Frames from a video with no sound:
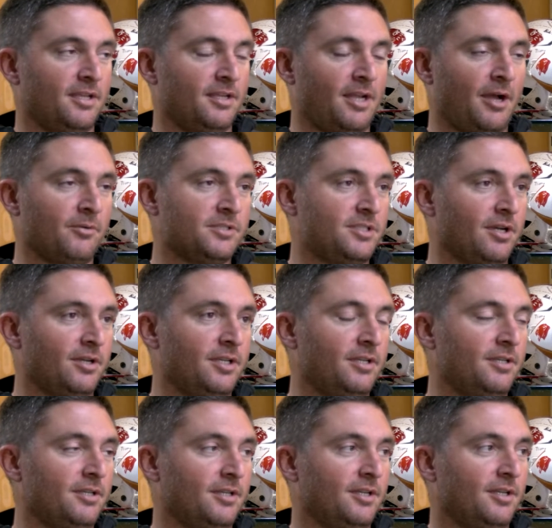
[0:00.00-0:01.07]
And I would tell
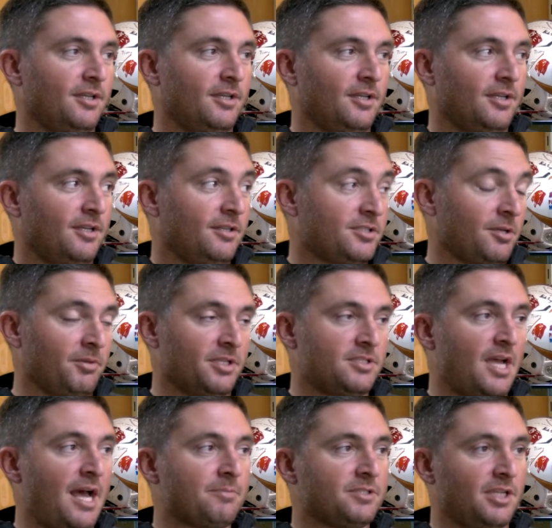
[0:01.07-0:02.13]
you, some of the
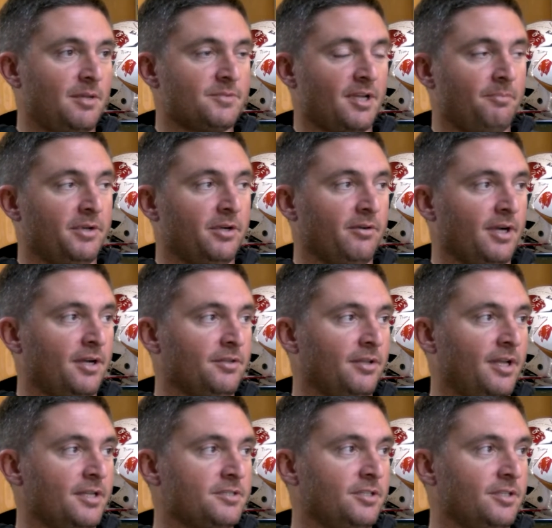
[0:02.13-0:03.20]
TAPS teams I've been around the
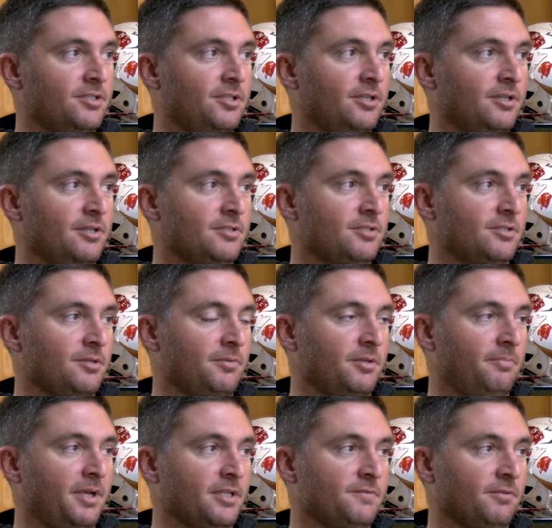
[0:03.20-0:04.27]
last 6 years are some of the
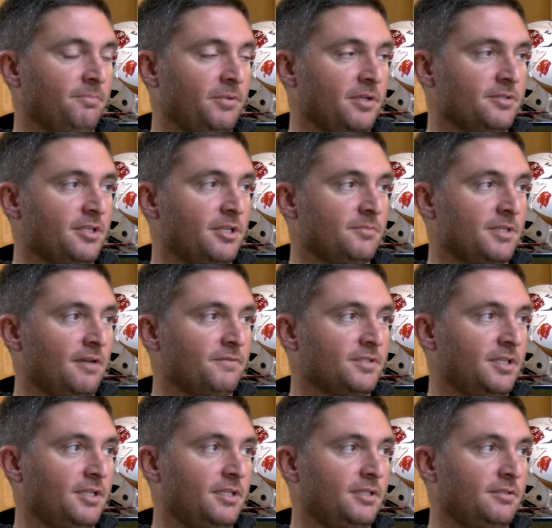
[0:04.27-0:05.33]
best football teams I've
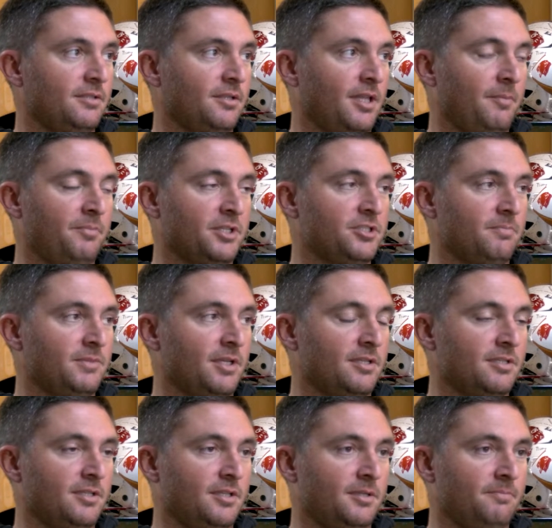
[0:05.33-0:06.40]
seen. That Bishop
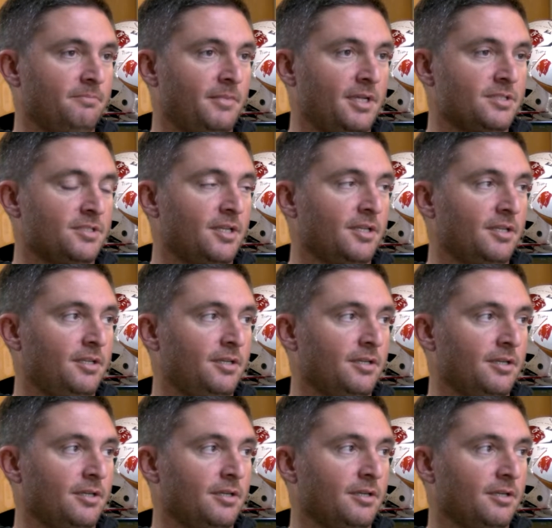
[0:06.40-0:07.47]
Dunn team, my second
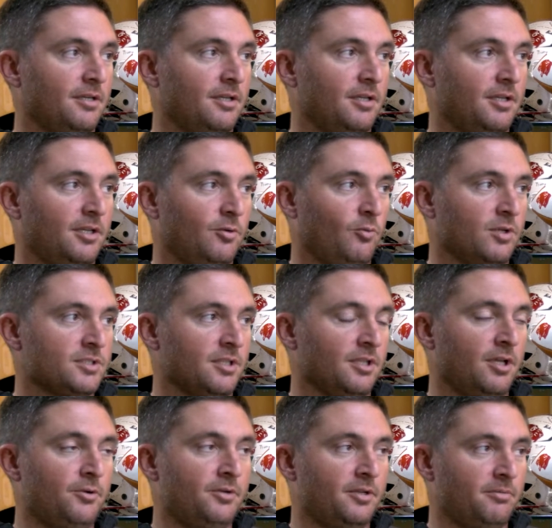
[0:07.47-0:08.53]
year, was
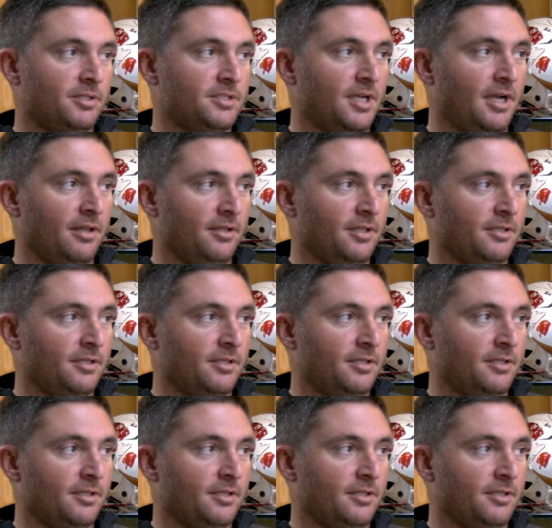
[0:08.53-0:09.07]
loaded with talent.